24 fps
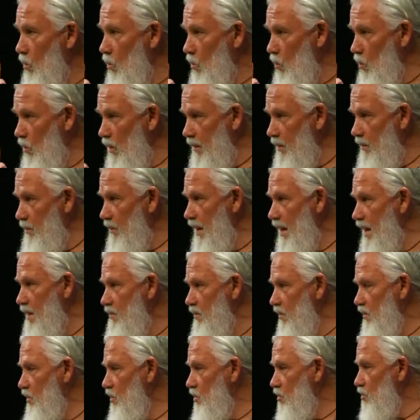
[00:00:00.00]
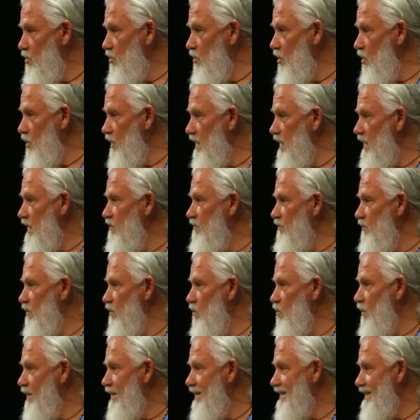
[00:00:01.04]
remember, you're looking for
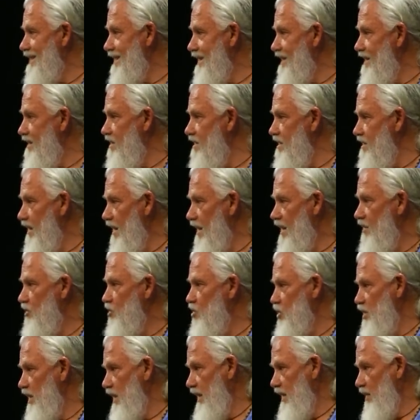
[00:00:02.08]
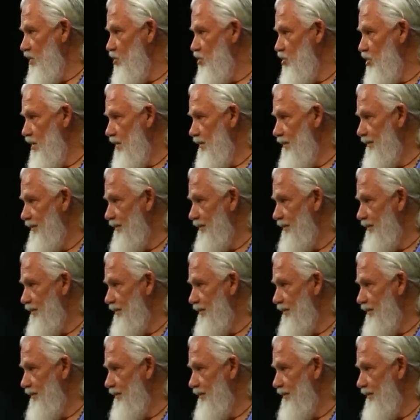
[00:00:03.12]
what does not change.